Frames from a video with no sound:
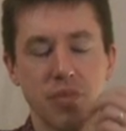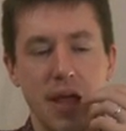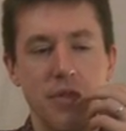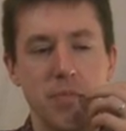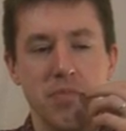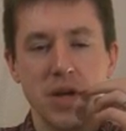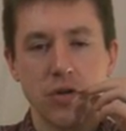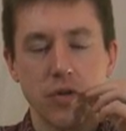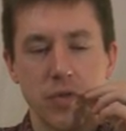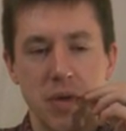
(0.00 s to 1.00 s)
In the
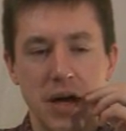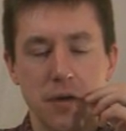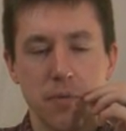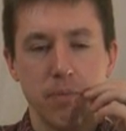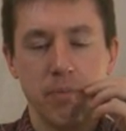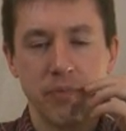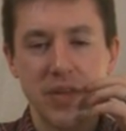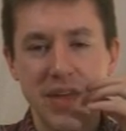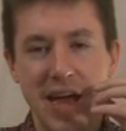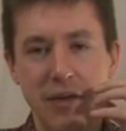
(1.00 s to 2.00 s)
middle of the mouth,
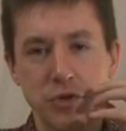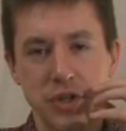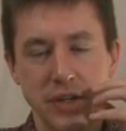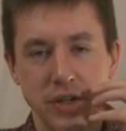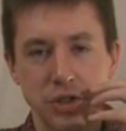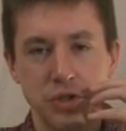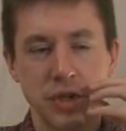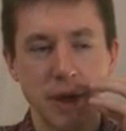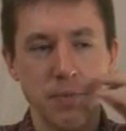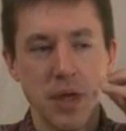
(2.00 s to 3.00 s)
in the aftertaste I should
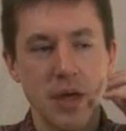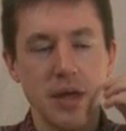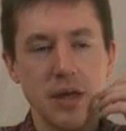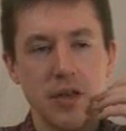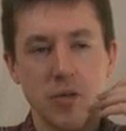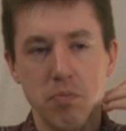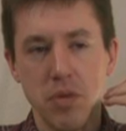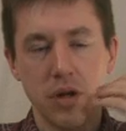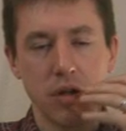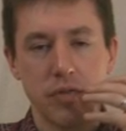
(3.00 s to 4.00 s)
say, in the
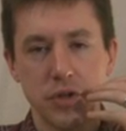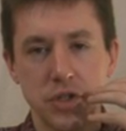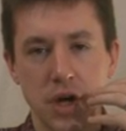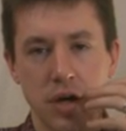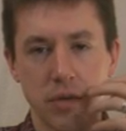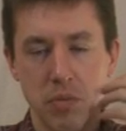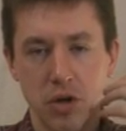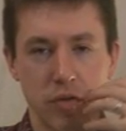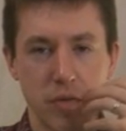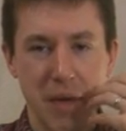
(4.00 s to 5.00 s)
middle of the tongue, the
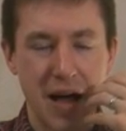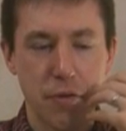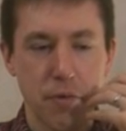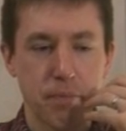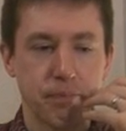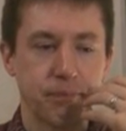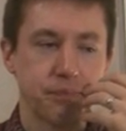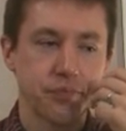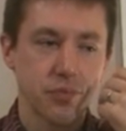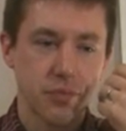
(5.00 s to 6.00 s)
middle of the mouth,
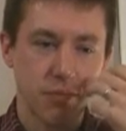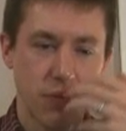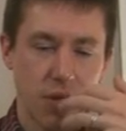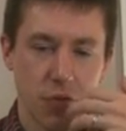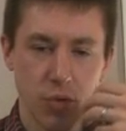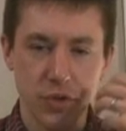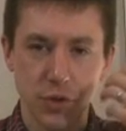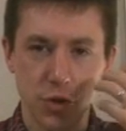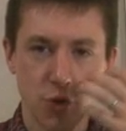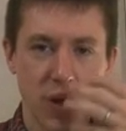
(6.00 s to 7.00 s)
there is a
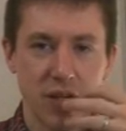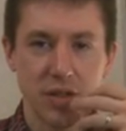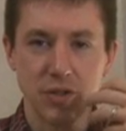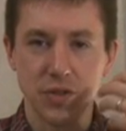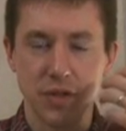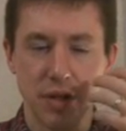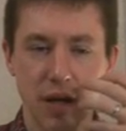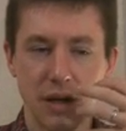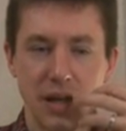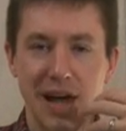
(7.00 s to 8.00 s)
sweetness, a
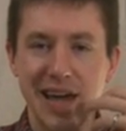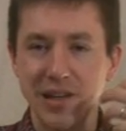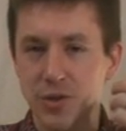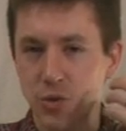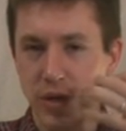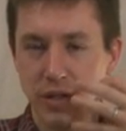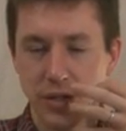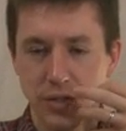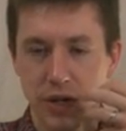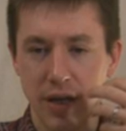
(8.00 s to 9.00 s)
light
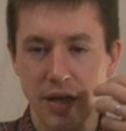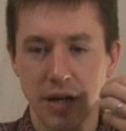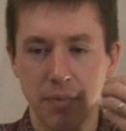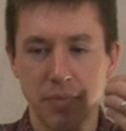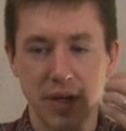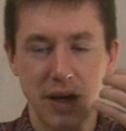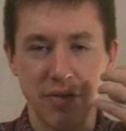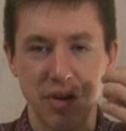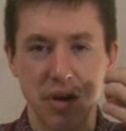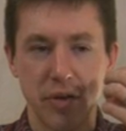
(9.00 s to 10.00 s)
sweetness, again
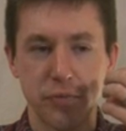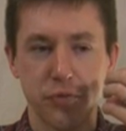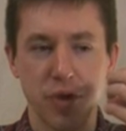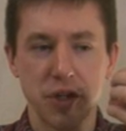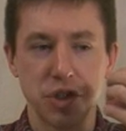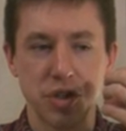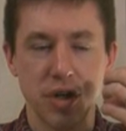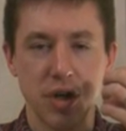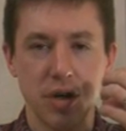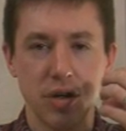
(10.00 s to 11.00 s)
a fresh,
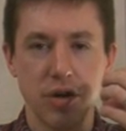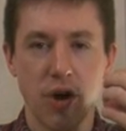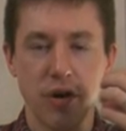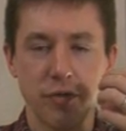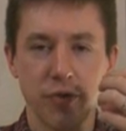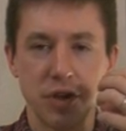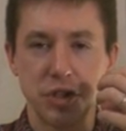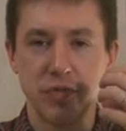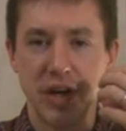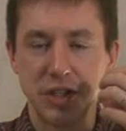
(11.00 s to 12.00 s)
garden
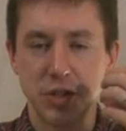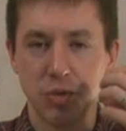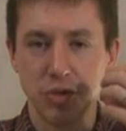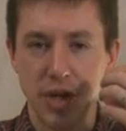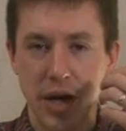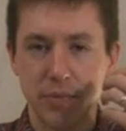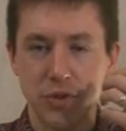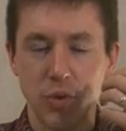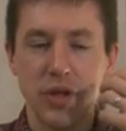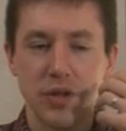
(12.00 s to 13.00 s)
fresh vegetable type
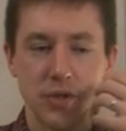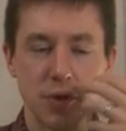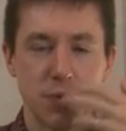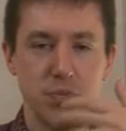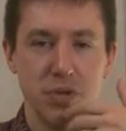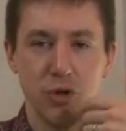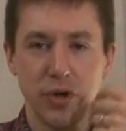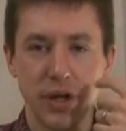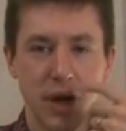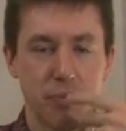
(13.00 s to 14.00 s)
sweetness that's
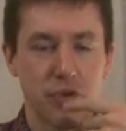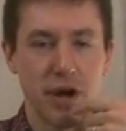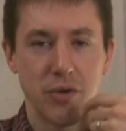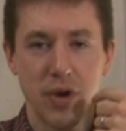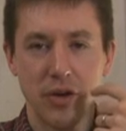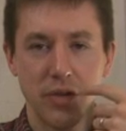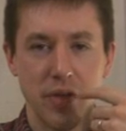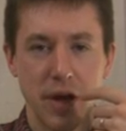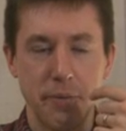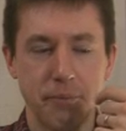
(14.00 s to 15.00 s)
building up right around in
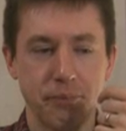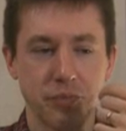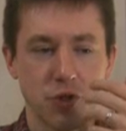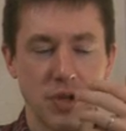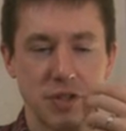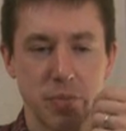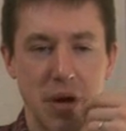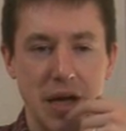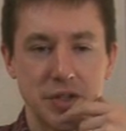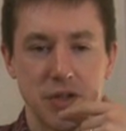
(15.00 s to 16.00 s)
there. So that's a
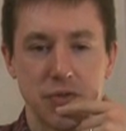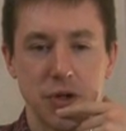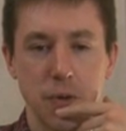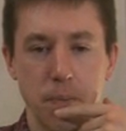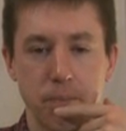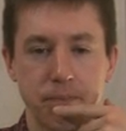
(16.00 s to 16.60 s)
positive note.